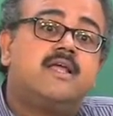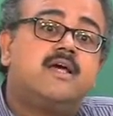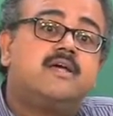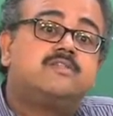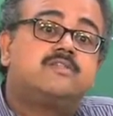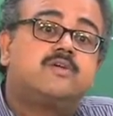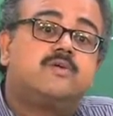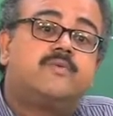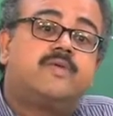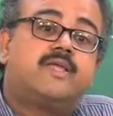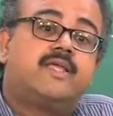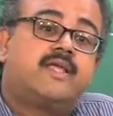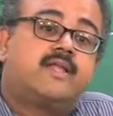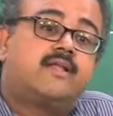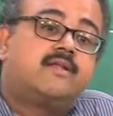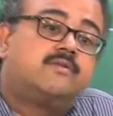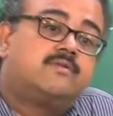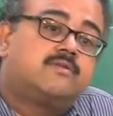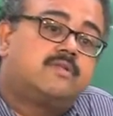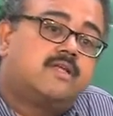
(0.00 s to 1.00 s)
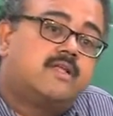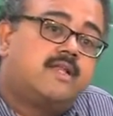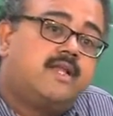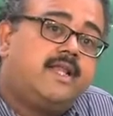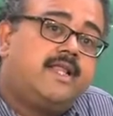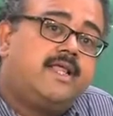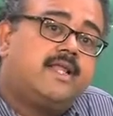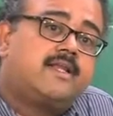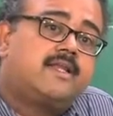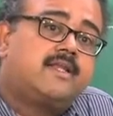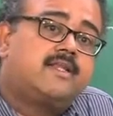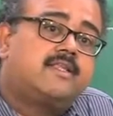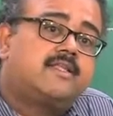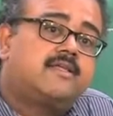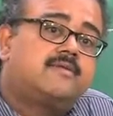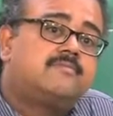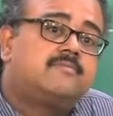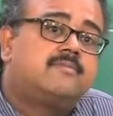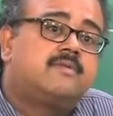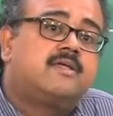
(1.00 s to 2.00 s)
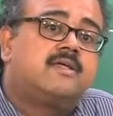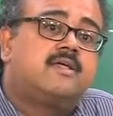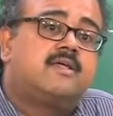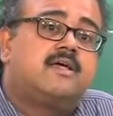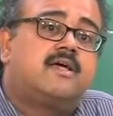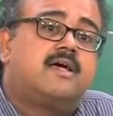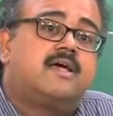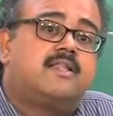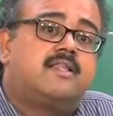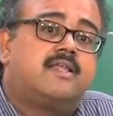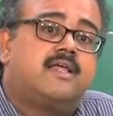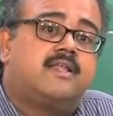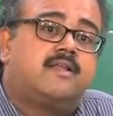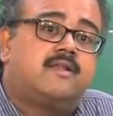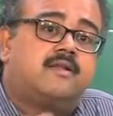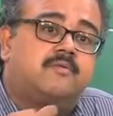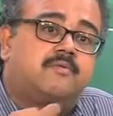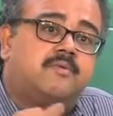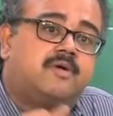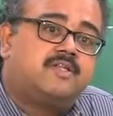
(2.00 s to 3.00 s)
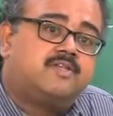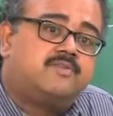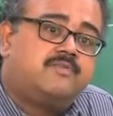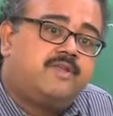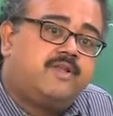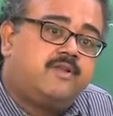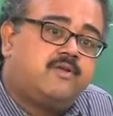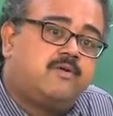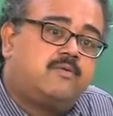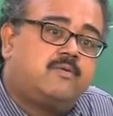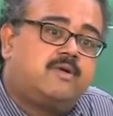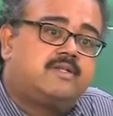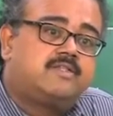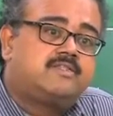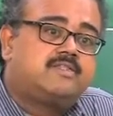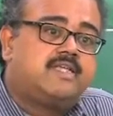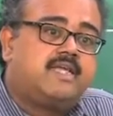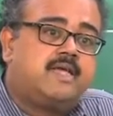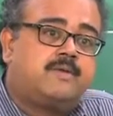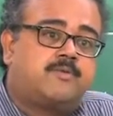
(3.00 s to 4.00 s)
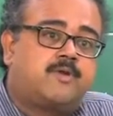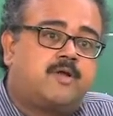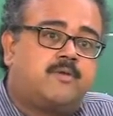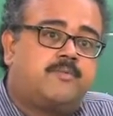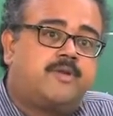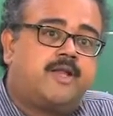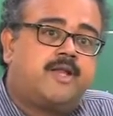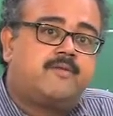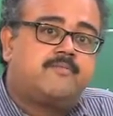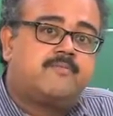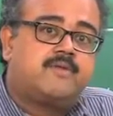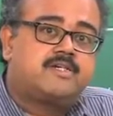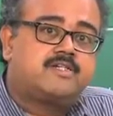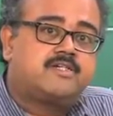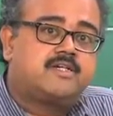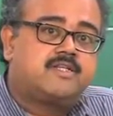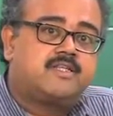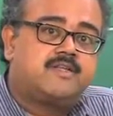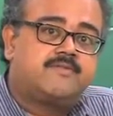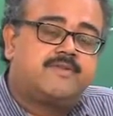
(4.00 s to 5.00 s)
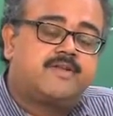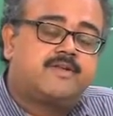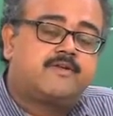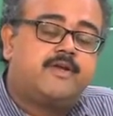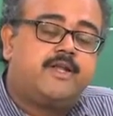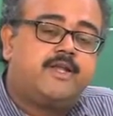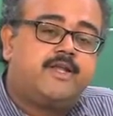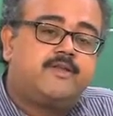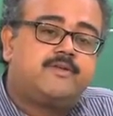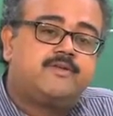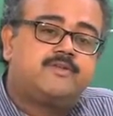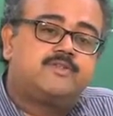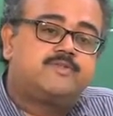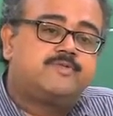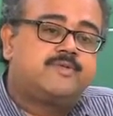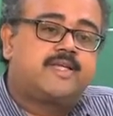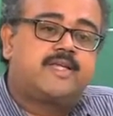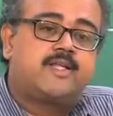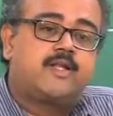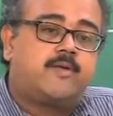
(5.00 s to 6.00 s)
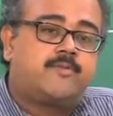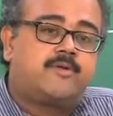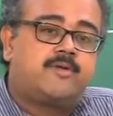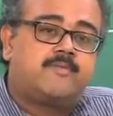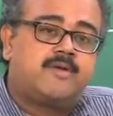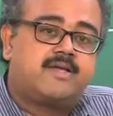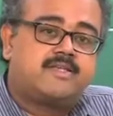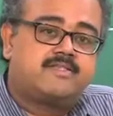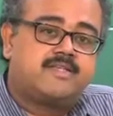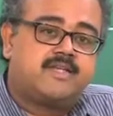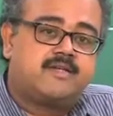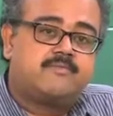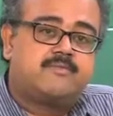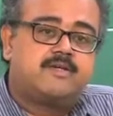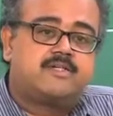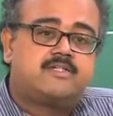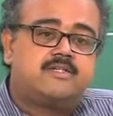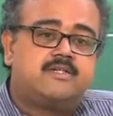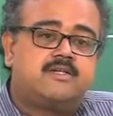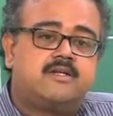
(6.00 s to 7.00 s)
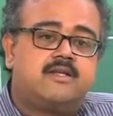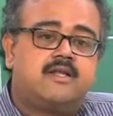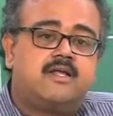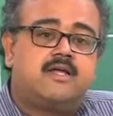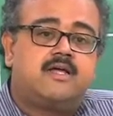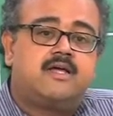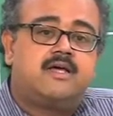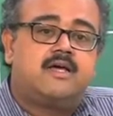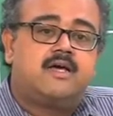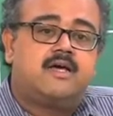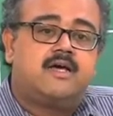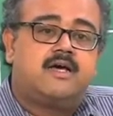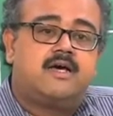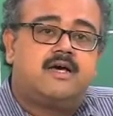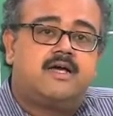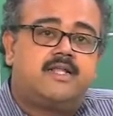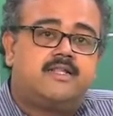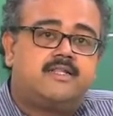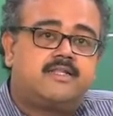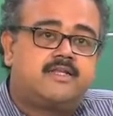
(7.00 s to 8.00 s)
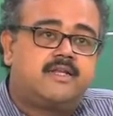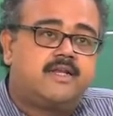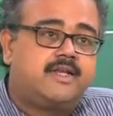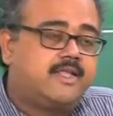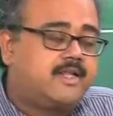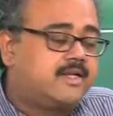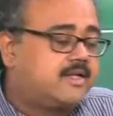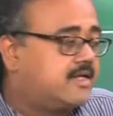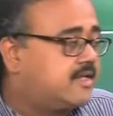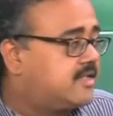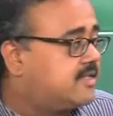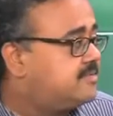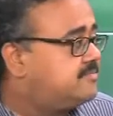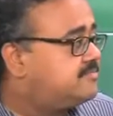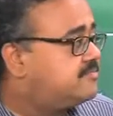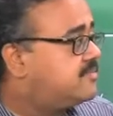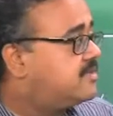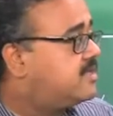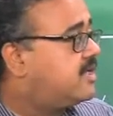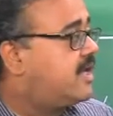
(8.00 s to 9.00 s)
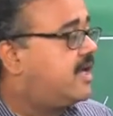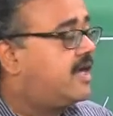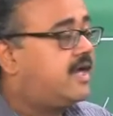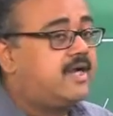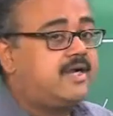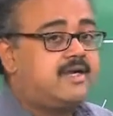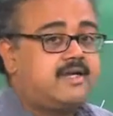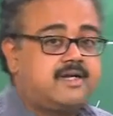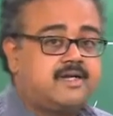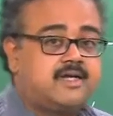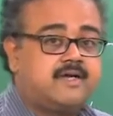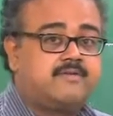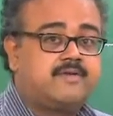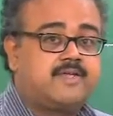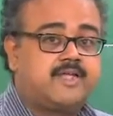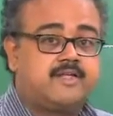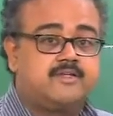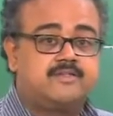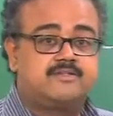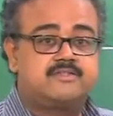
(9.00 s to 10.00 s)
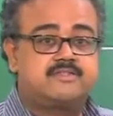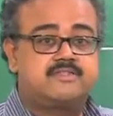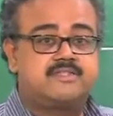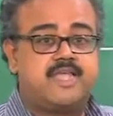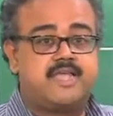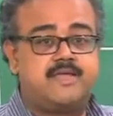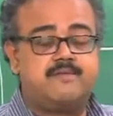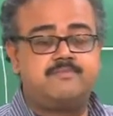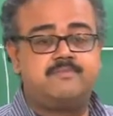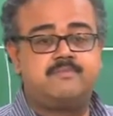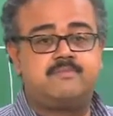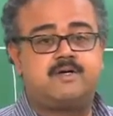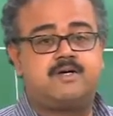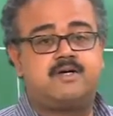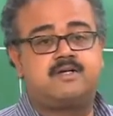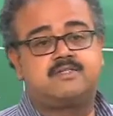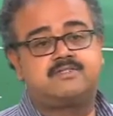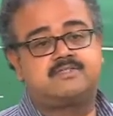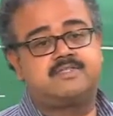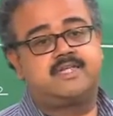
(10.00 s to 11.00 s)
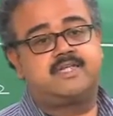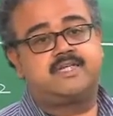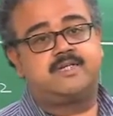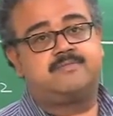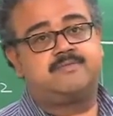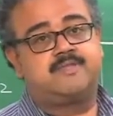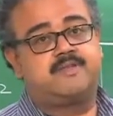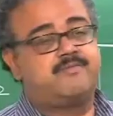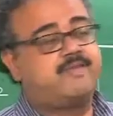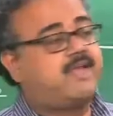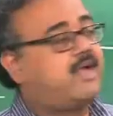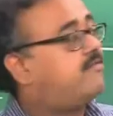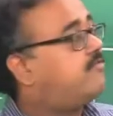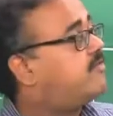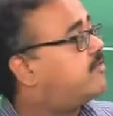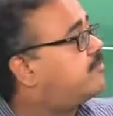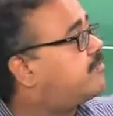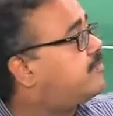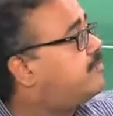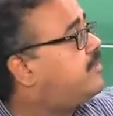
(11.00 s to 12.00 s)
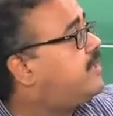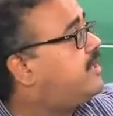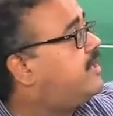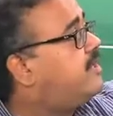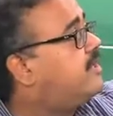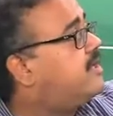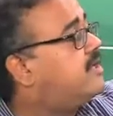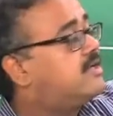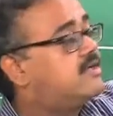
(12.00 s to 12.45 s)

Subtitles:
So, we can do the greedy algorithm, and then once we know what is the appropriate measure that we are going to use, we can optimize that measure in the greedy algorithm, and we can use the same setup that we have for pruning.